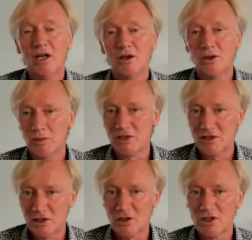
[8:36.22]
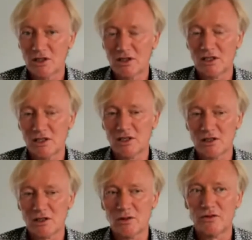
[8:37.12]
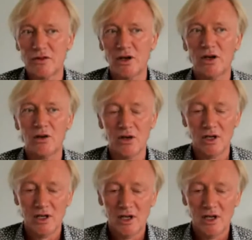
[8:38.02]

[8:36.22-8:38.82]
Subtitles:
normal citizens to follow